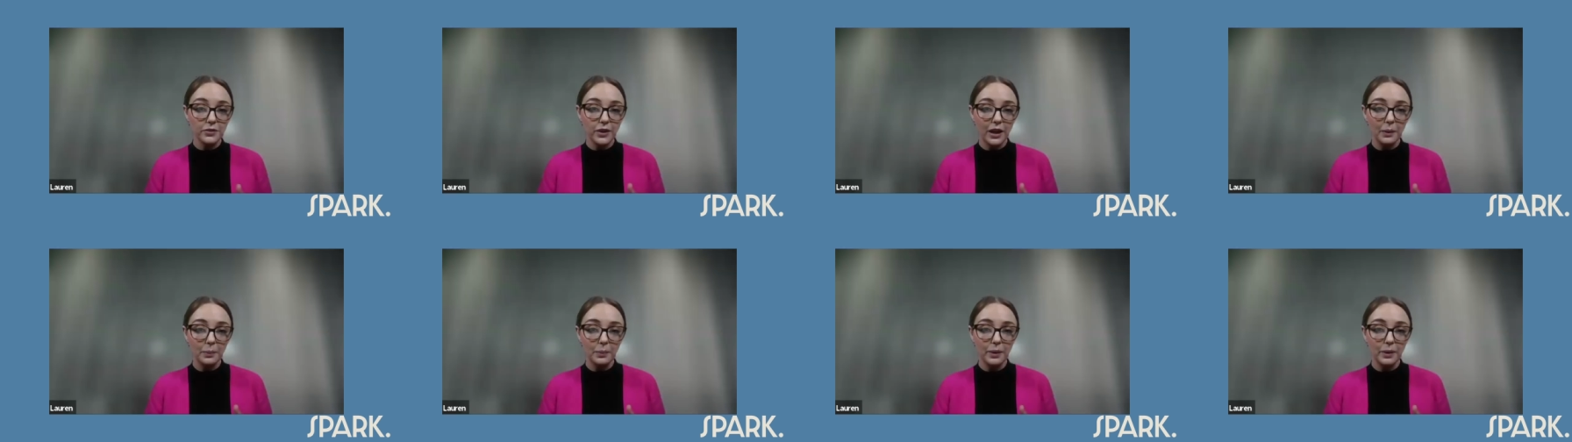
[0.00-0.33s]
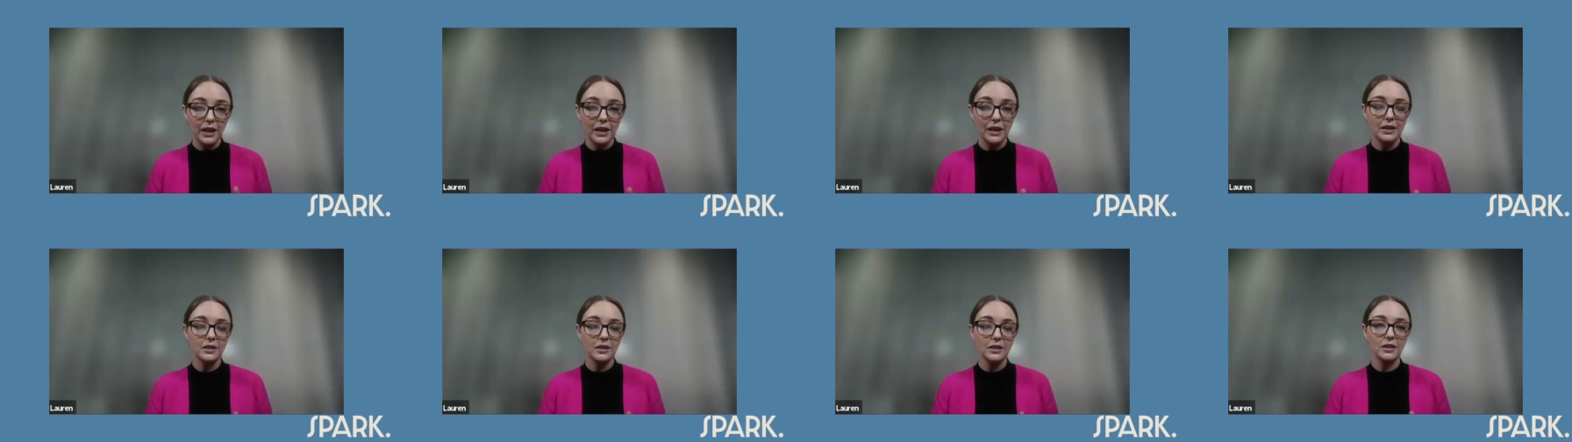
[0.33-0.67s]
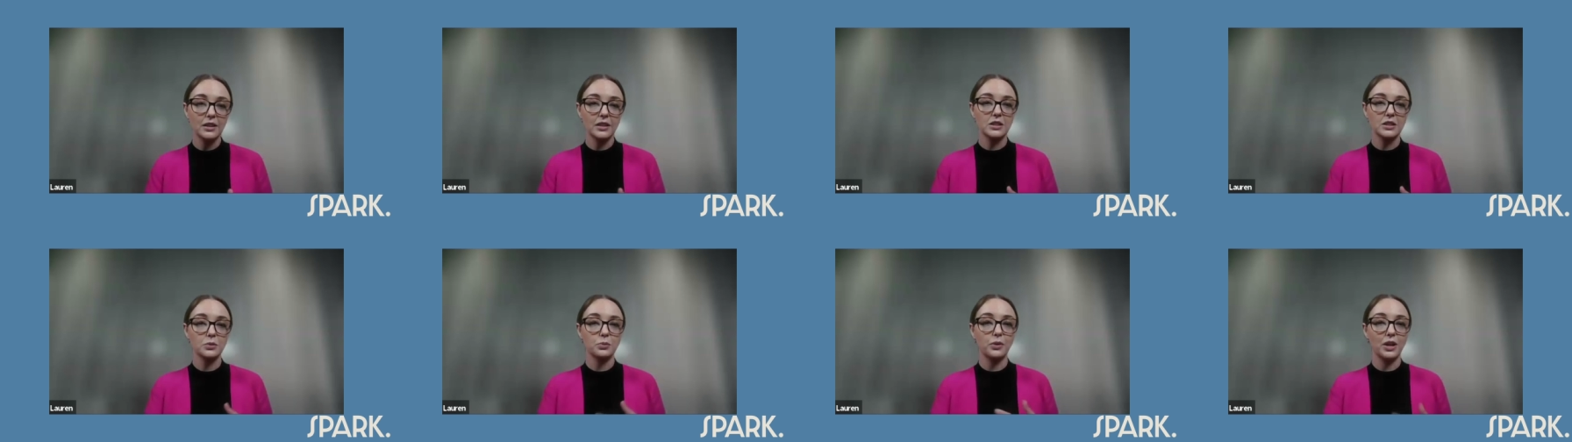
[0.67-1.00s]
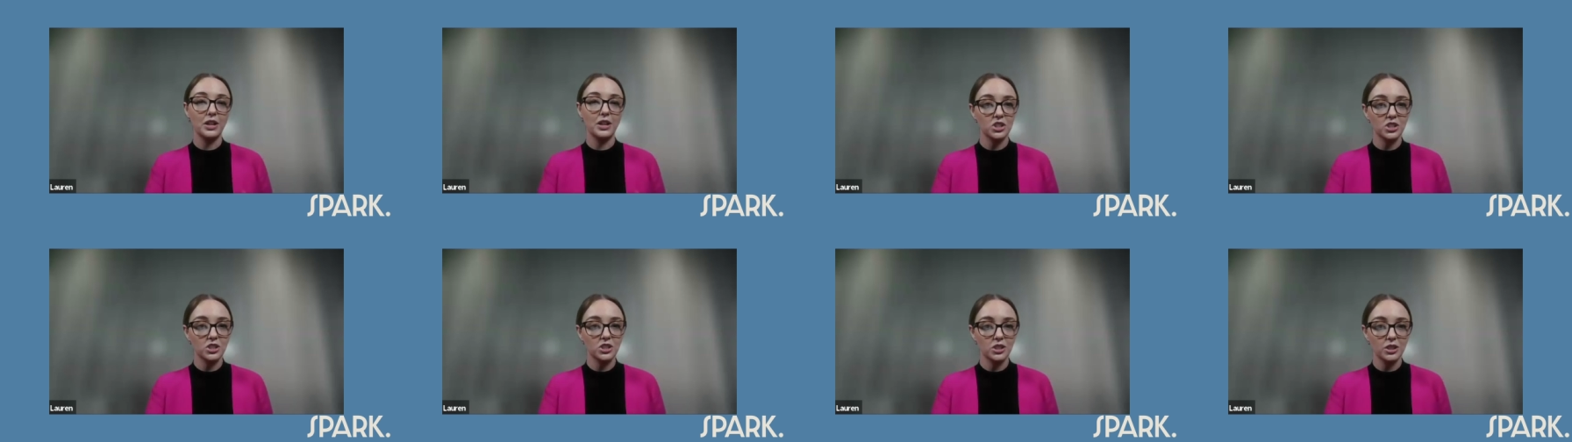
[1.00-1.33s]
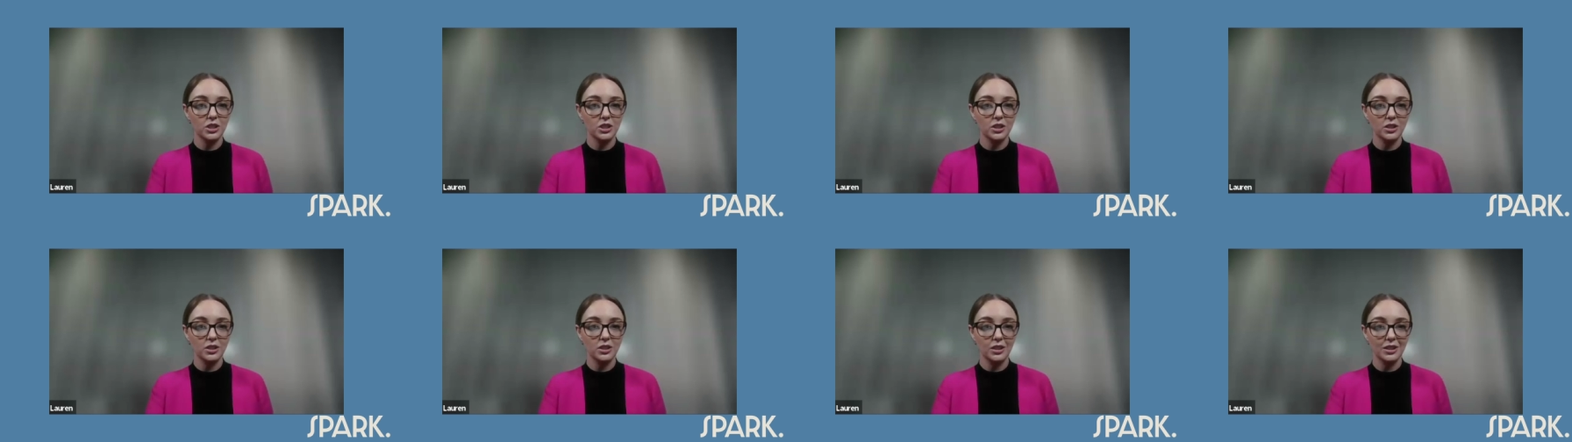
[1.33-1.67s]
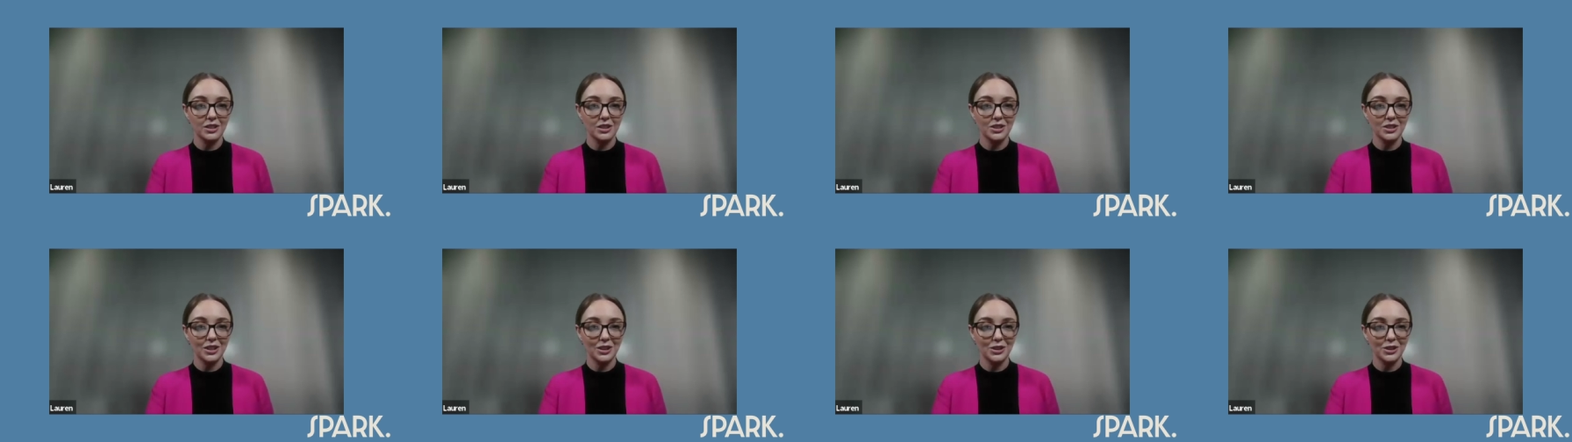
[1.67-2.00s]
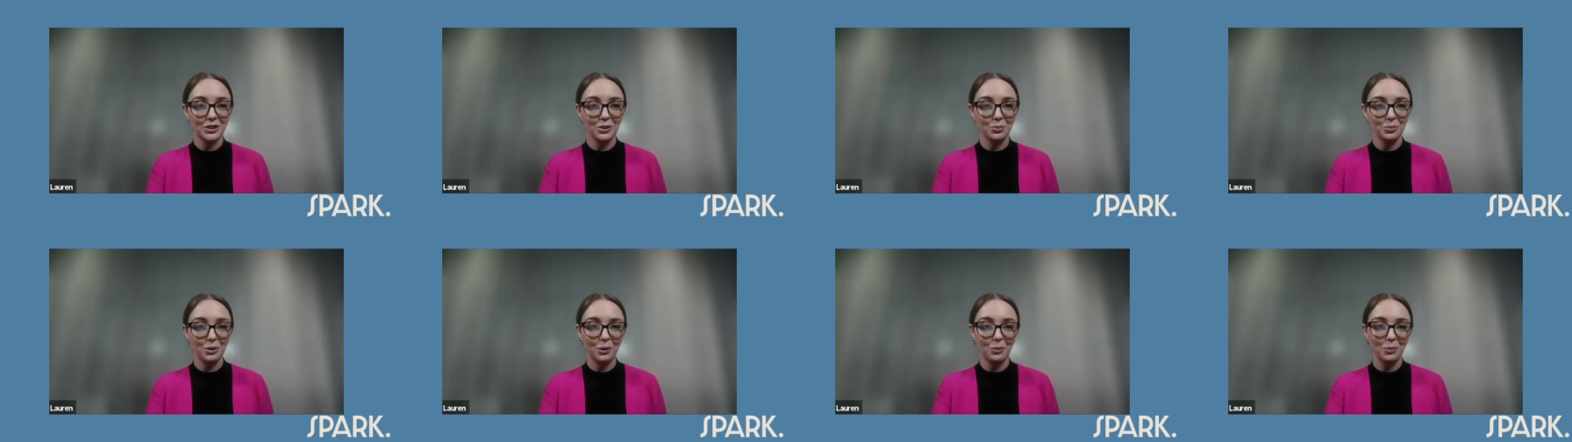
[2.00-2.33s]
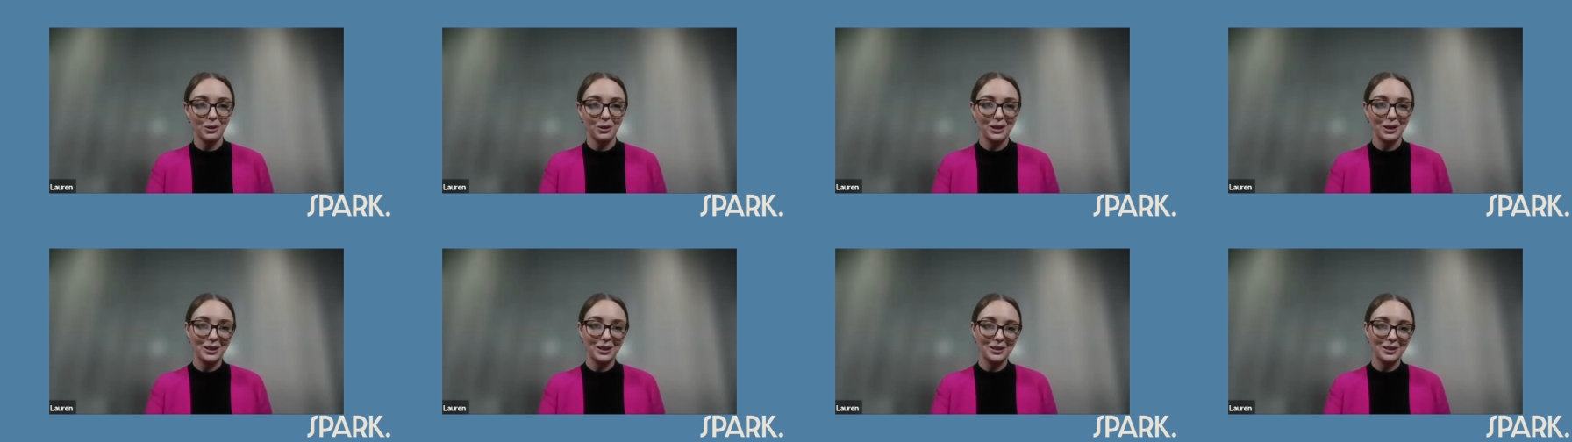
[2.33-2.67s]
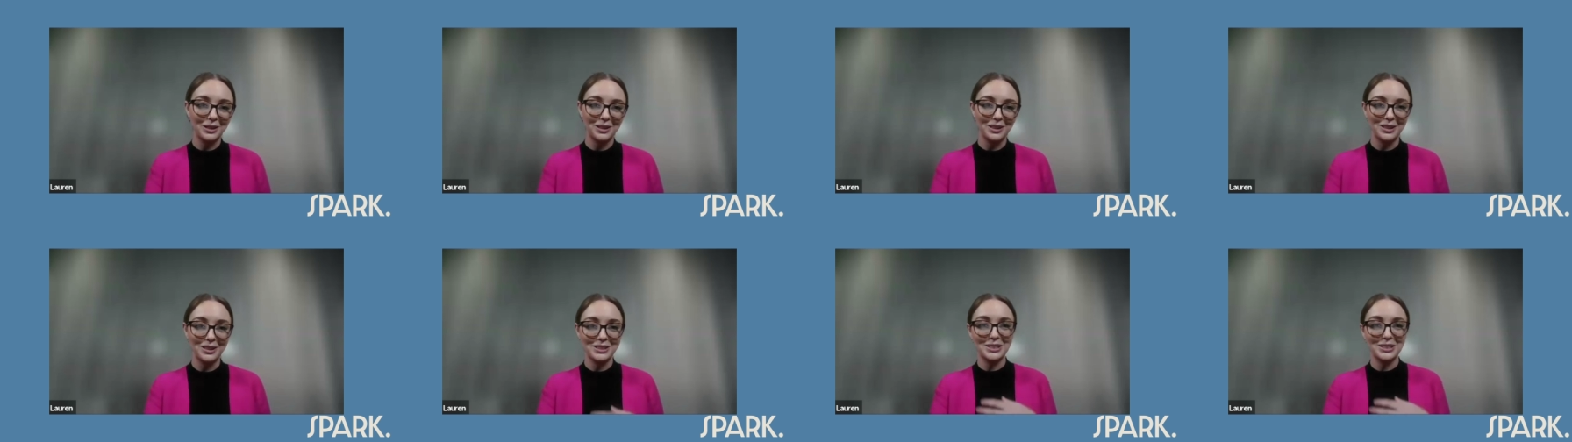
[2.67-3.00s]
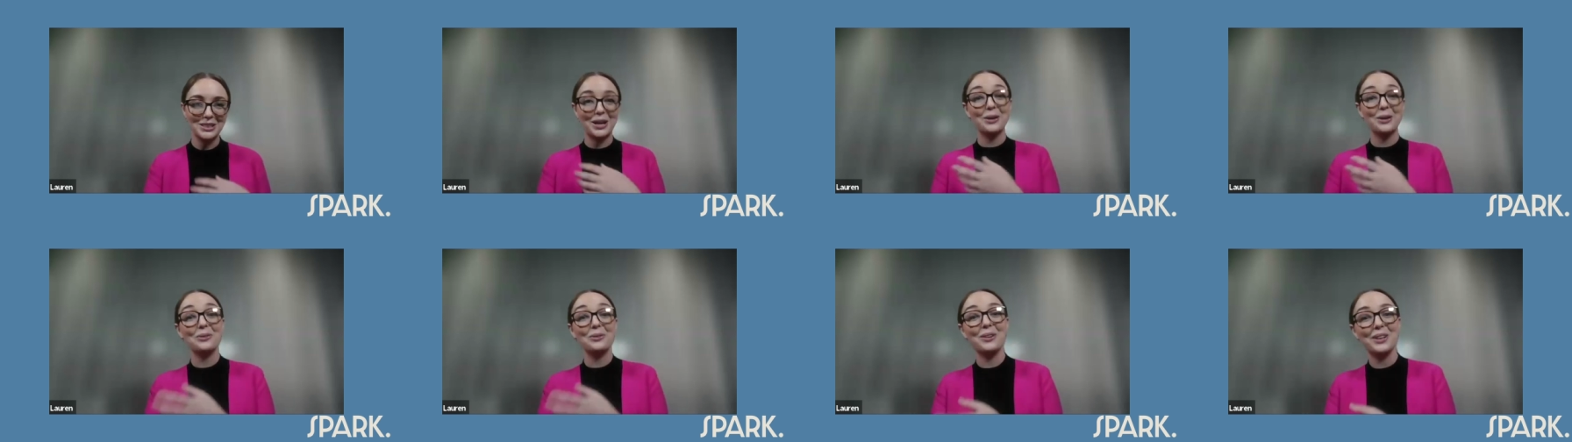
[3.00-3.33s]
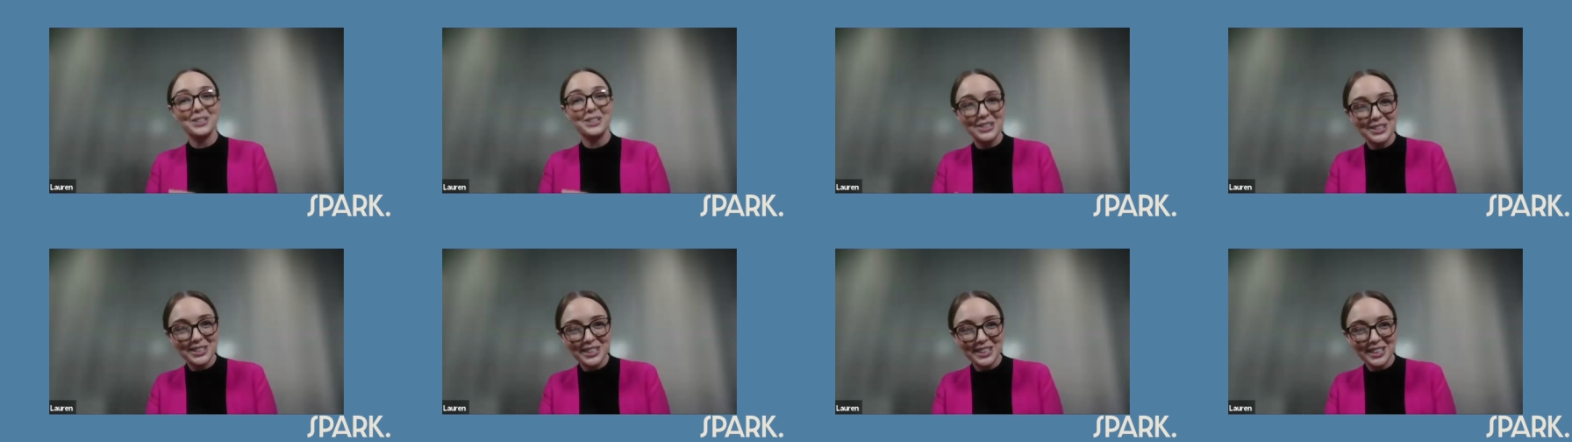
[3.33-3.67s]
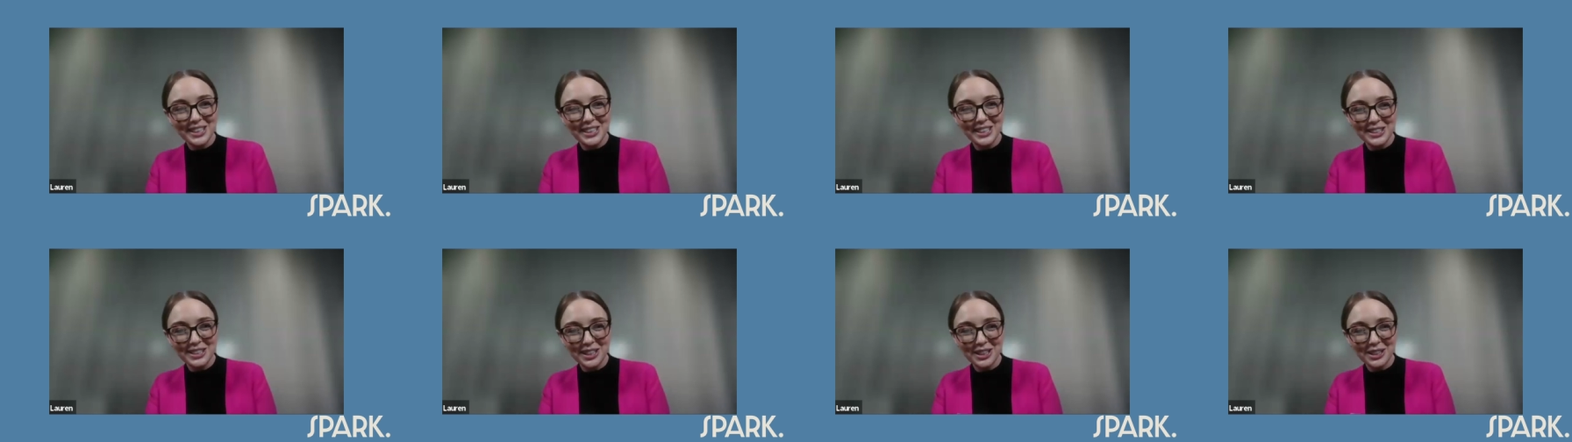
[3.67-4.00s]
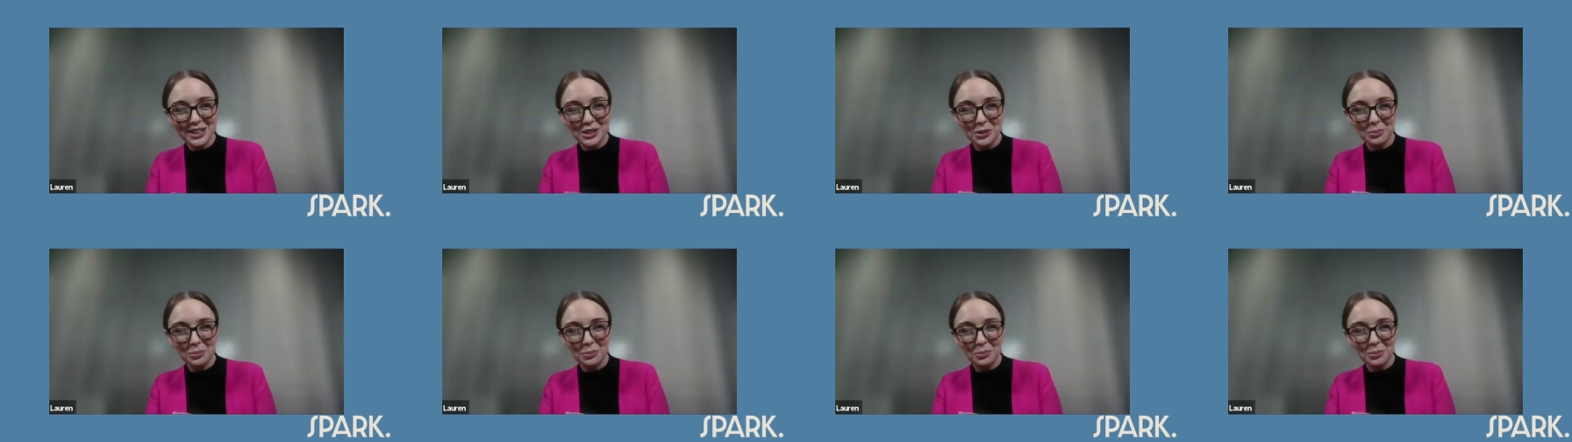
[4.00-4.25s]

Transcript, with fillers: IP there's registered intellectual property, and then there's unregistered intellectual